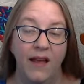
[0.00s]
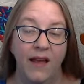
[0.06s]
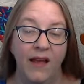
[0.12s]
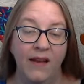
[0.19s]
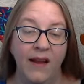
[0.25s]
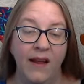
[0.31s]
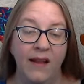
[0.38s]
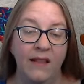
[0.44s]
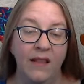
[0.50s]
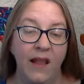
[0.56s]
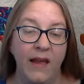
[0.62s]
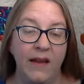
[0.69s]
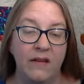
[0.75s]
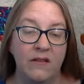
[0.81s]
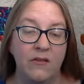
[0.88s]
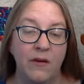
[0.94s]
and had
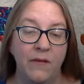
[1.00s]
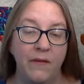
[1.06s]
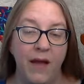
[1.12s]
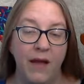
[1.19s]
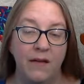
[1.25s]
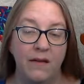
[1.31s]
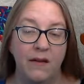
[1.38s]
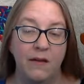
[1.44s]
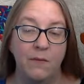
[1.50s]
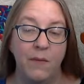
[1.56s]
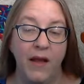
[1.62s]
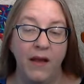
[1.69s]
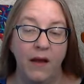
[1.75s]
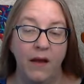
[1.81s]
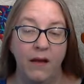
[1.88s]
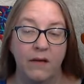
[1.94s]
like to have ended
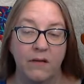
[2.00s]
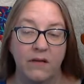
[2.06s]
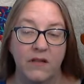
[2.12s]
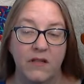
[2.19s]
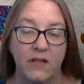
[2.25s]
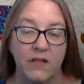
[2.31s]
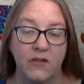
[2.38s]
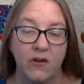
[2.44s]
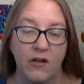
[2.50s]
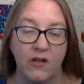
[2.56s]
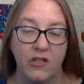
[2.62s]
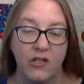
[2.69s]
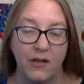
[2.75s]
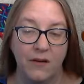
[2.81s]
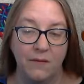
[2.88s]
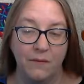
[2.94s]
my utter
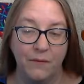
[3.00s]
destruction.